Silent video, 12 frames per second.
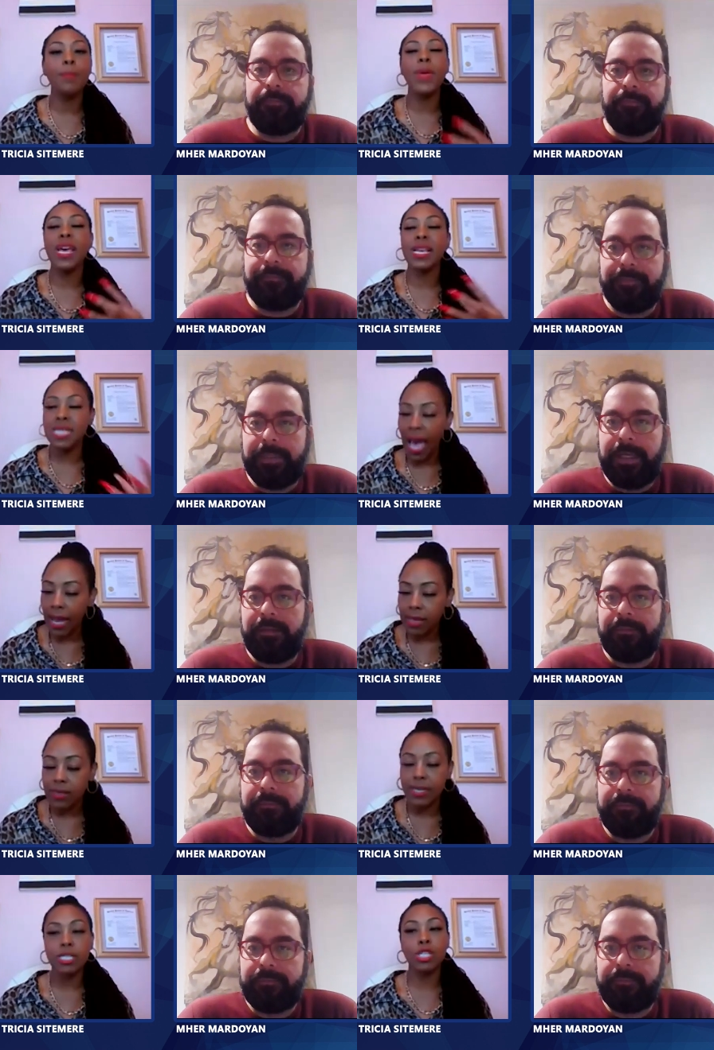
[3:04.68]
Speaker 1: up.
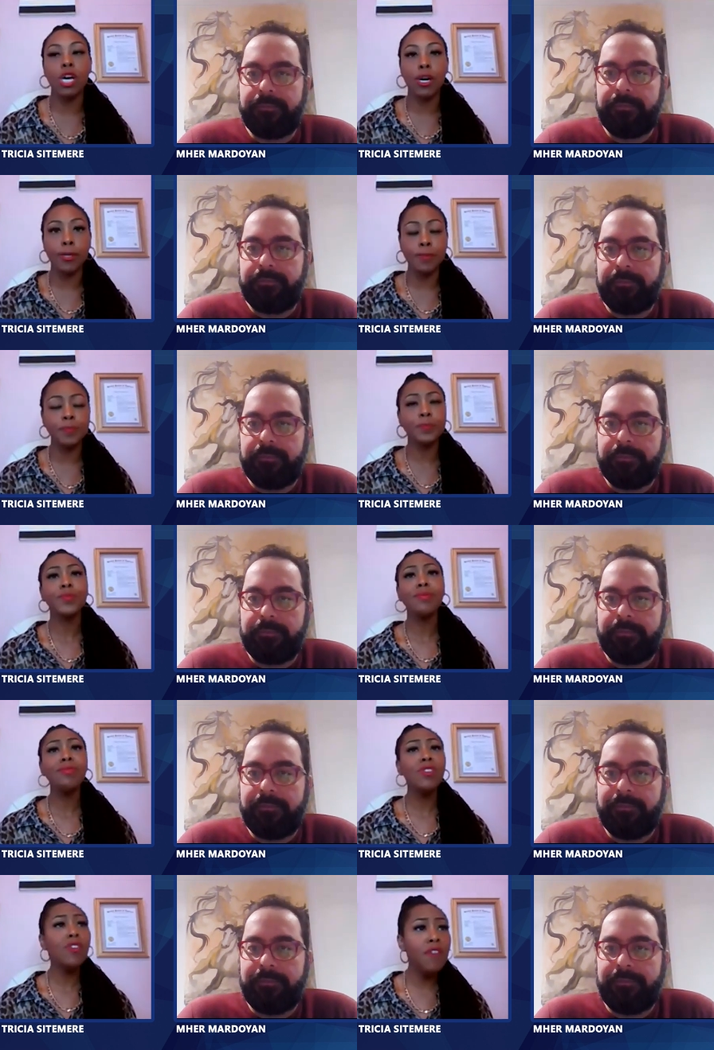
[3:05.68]
Exactly. Yeah. So
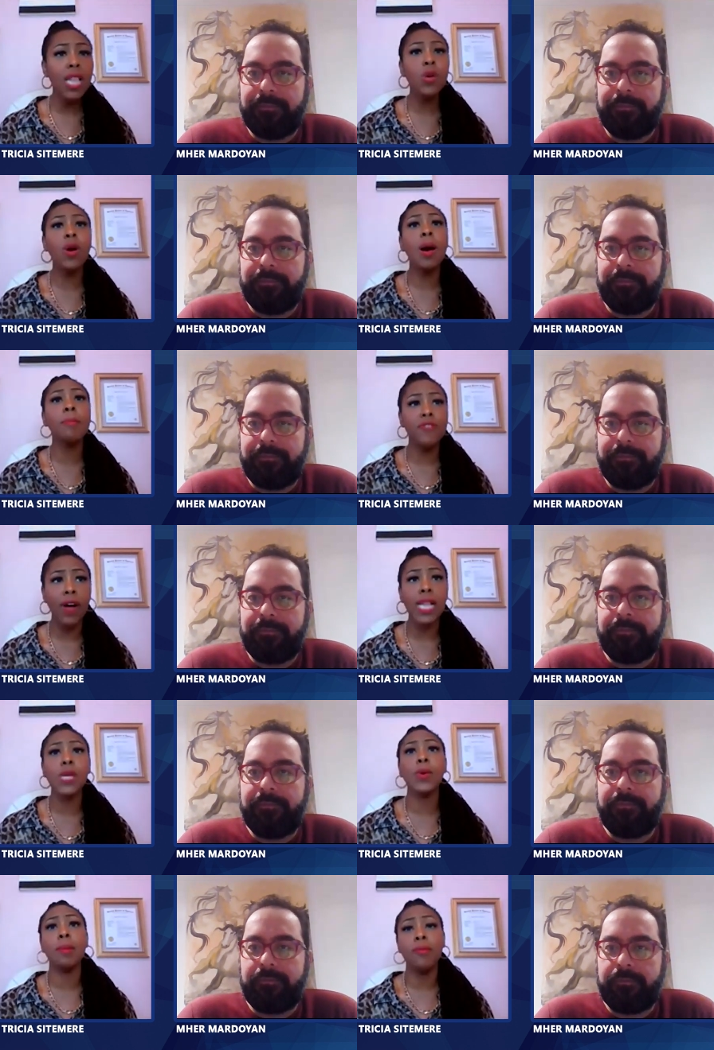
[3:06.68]
follow up,
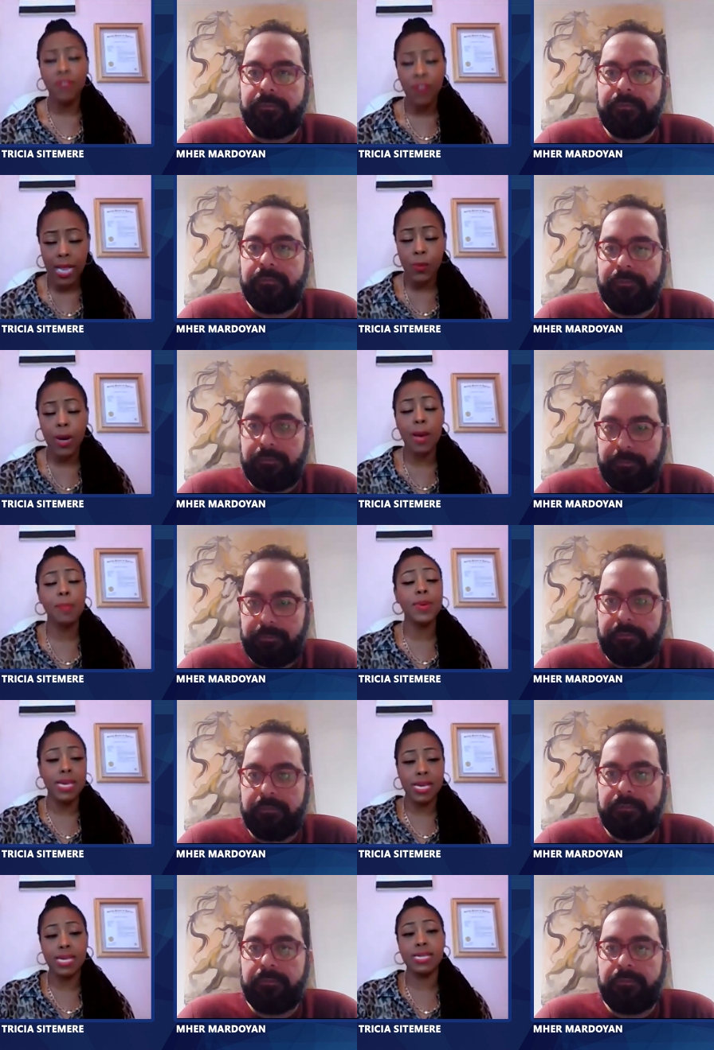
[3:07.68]
follow up, follow up
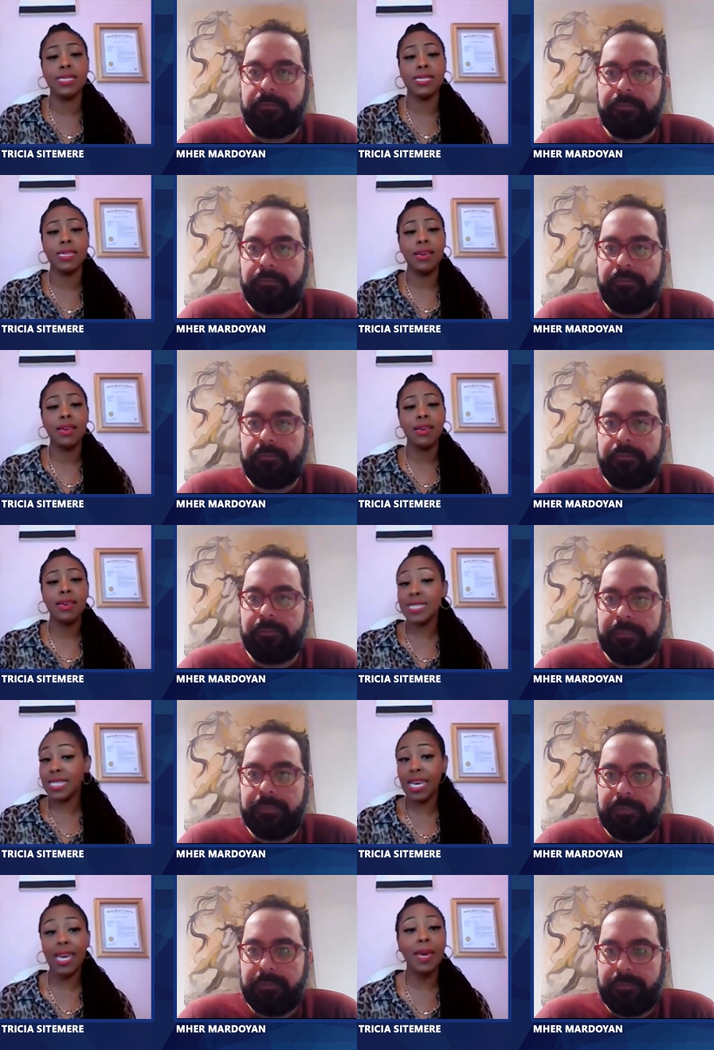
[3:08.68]
is
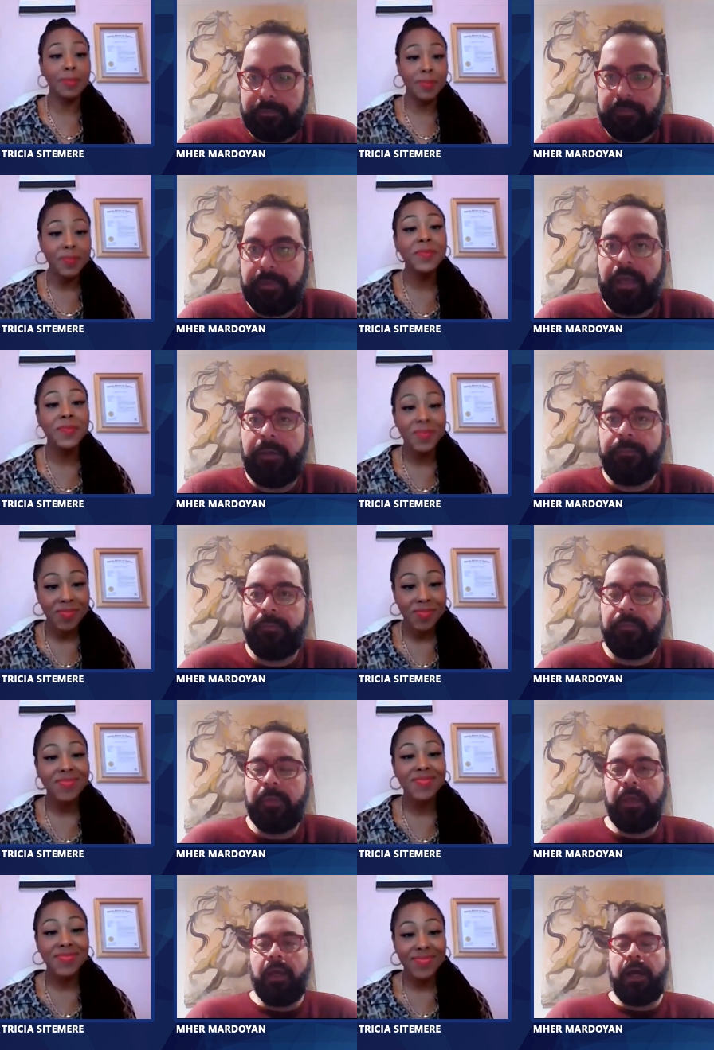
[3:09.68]
is key.
Speaker 2: Yeah.
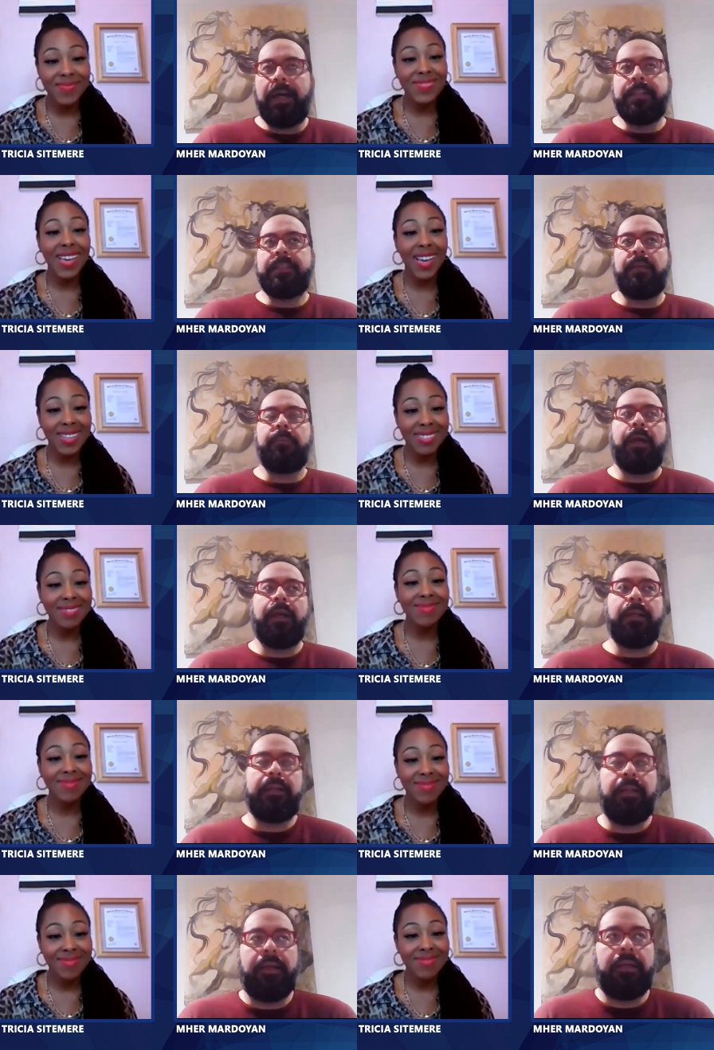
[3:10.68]
I tell my
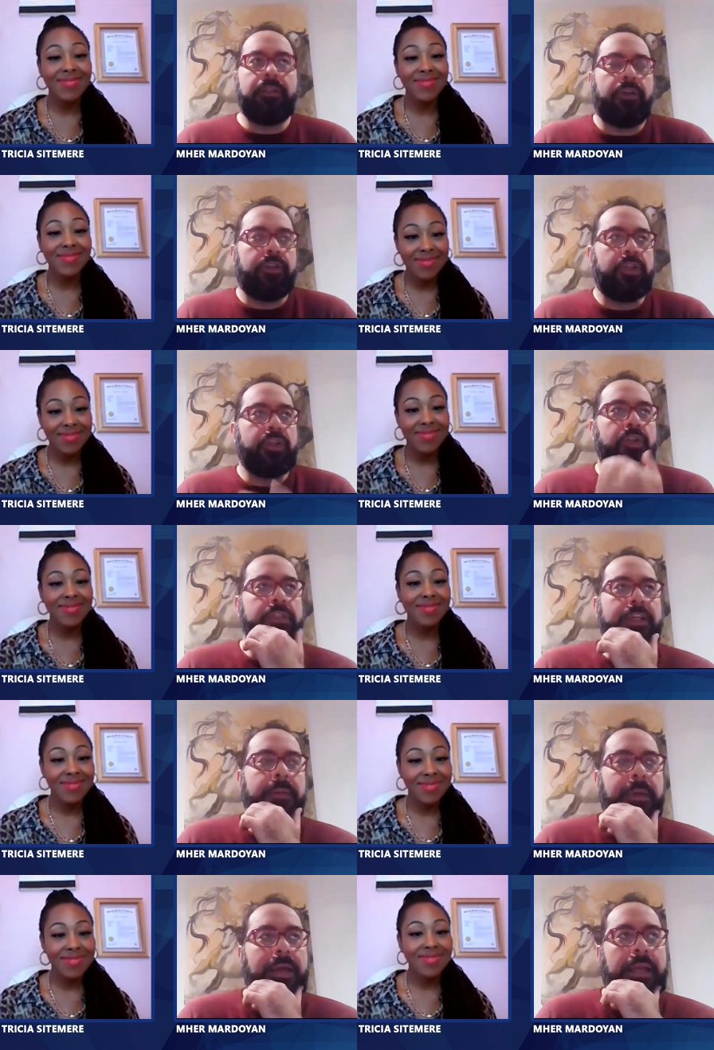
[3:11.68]
clients or the students
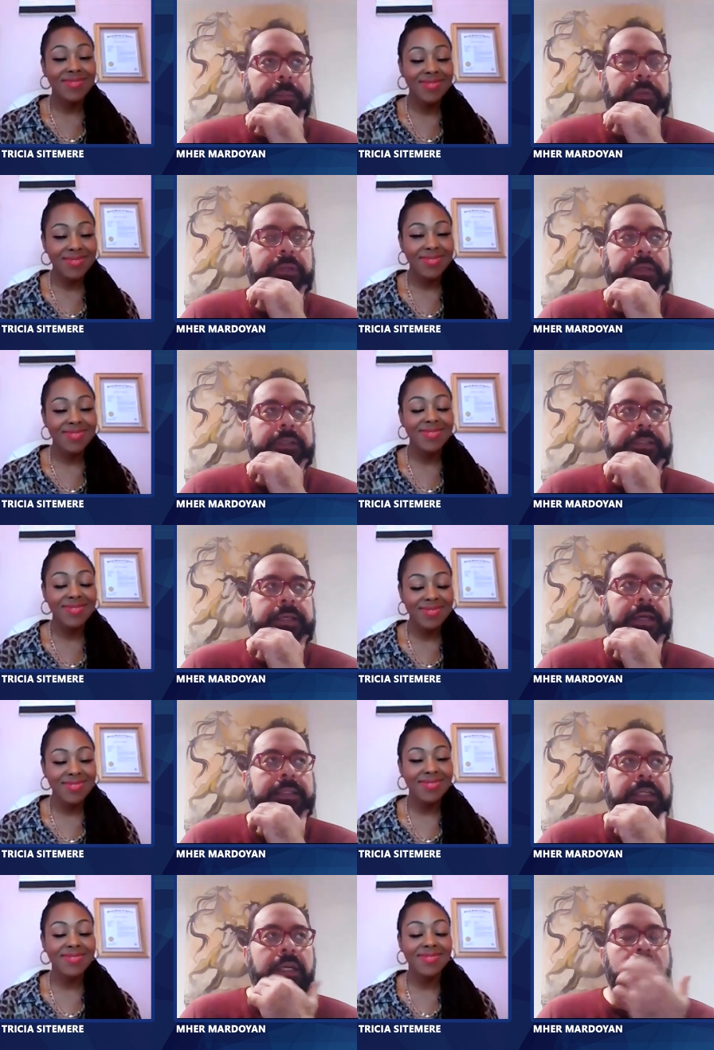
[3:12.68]
I'm helping is
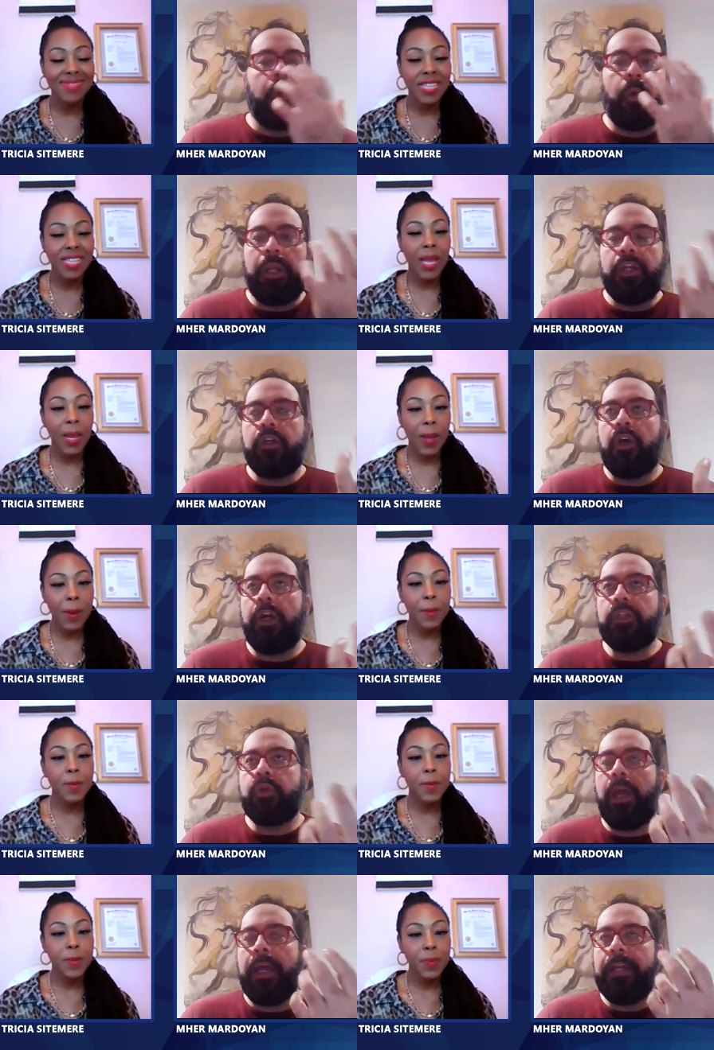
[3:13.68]
that when you're going
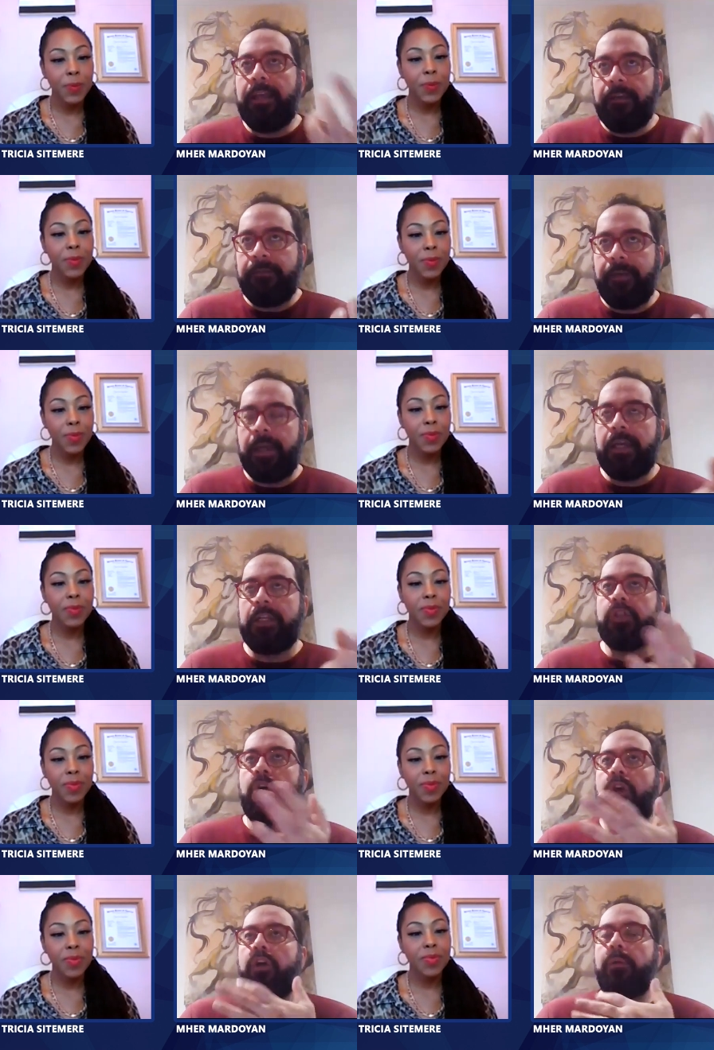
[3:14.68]
to any event
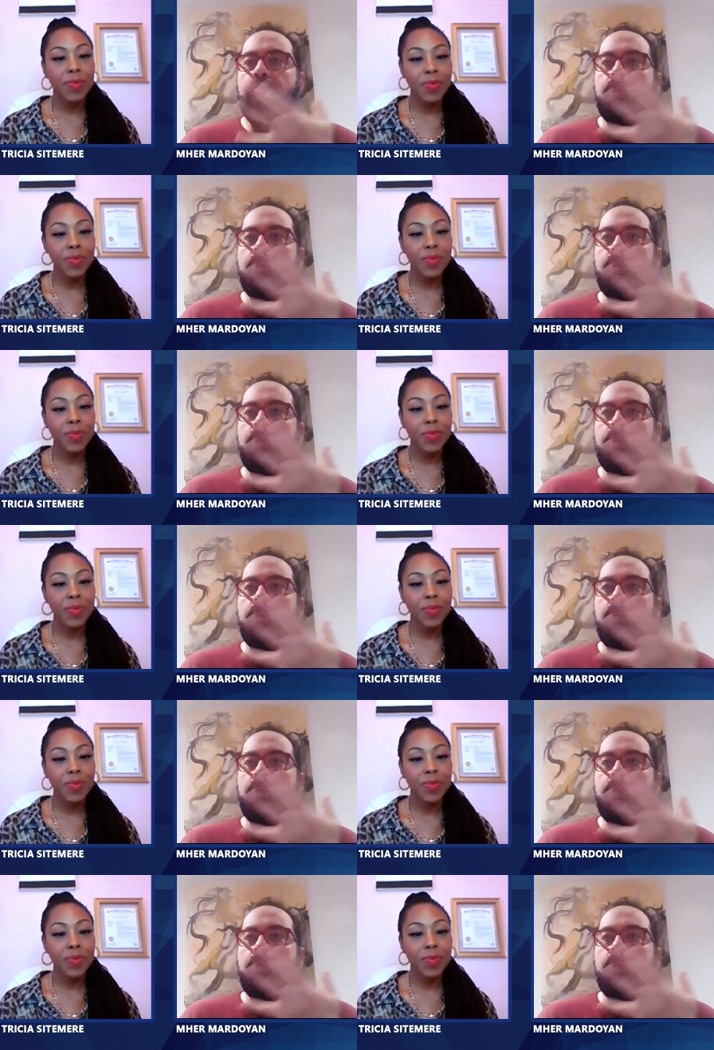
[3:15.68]
or